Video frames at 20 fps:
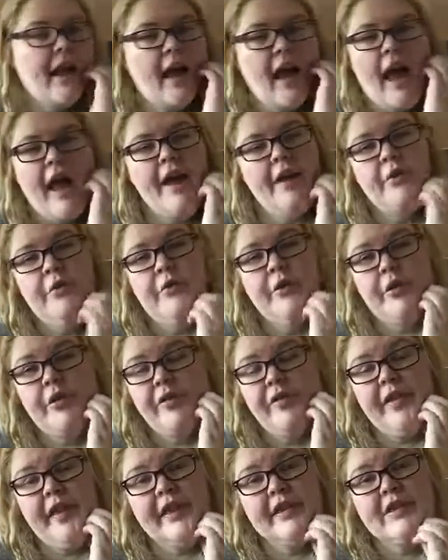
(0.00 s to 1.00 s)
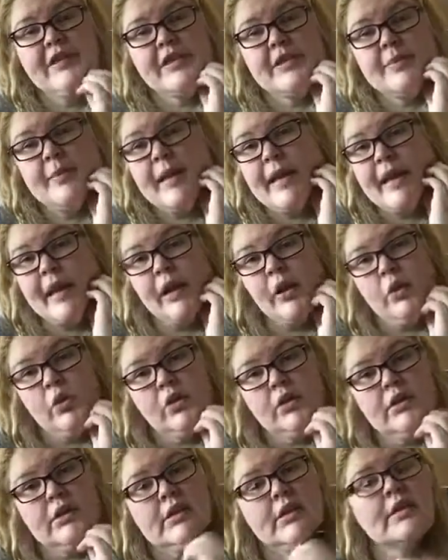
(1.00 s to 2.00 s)
I don't know if that's just me getting
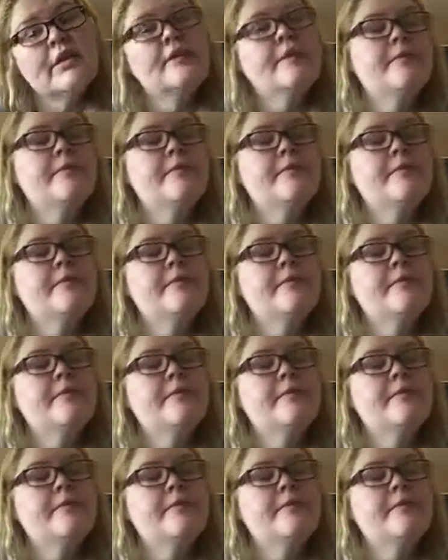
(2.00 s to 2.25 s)
old